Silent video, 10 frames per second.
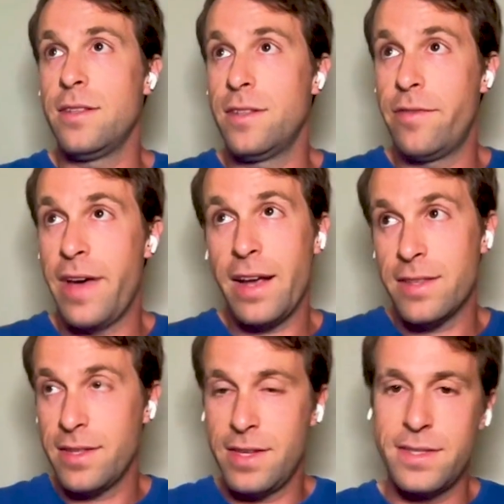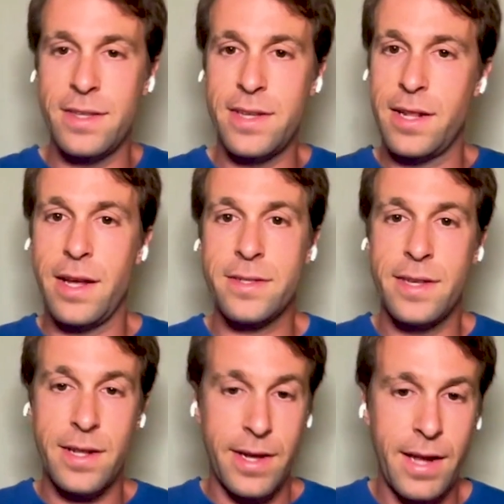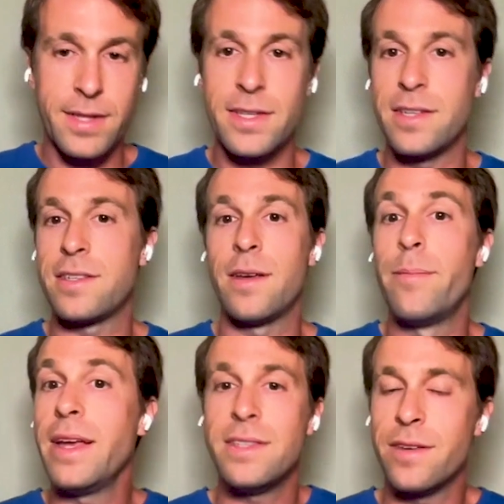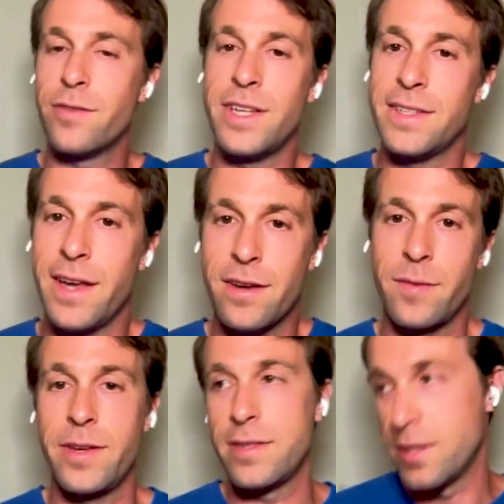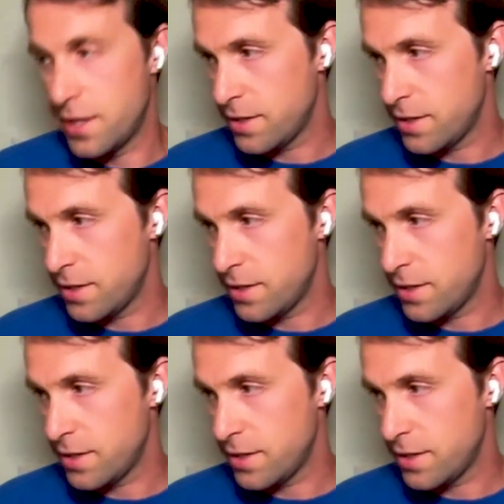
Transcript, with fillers: the fact that there's this cyclicality is amazing for the attacker because they